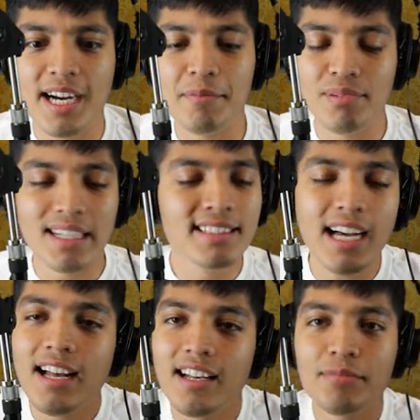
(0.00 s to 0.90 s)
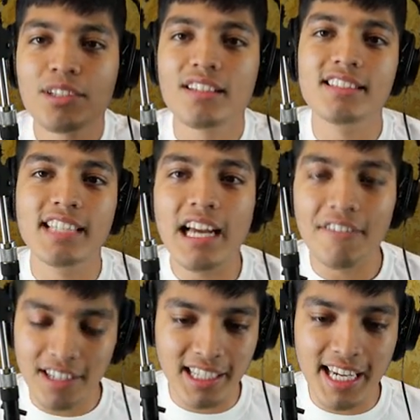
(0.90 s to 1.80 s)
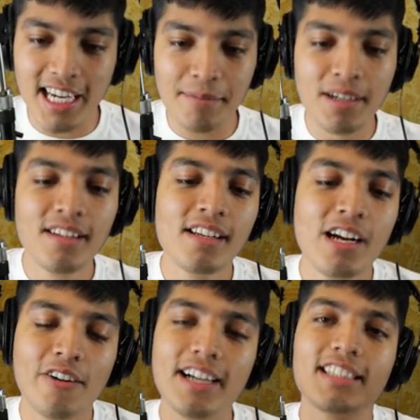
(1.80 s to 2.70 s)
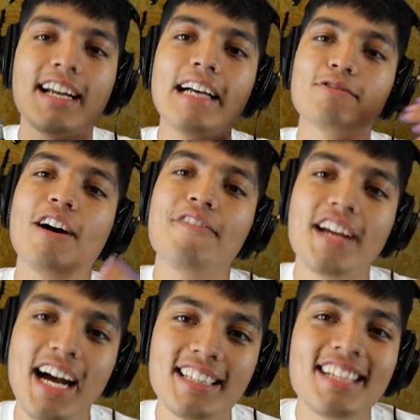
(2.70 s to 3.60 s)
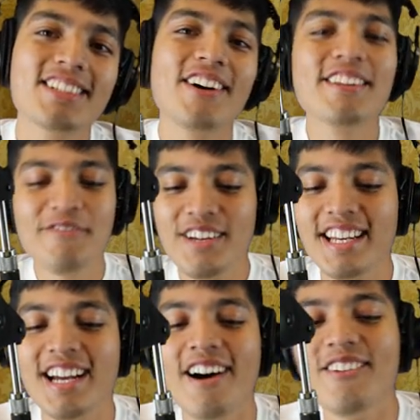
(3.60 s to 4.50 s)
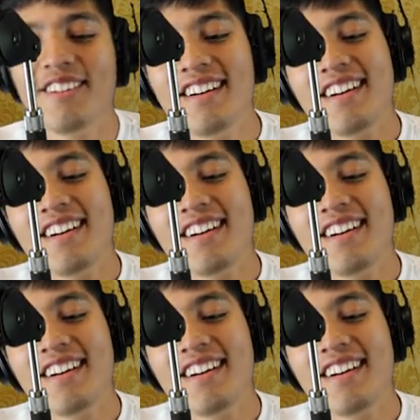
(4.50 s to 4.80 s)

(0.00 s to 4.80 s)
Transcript: and right, but it's all up to the dev of the game. All right, you guys, well, if you guys enjoyed the video,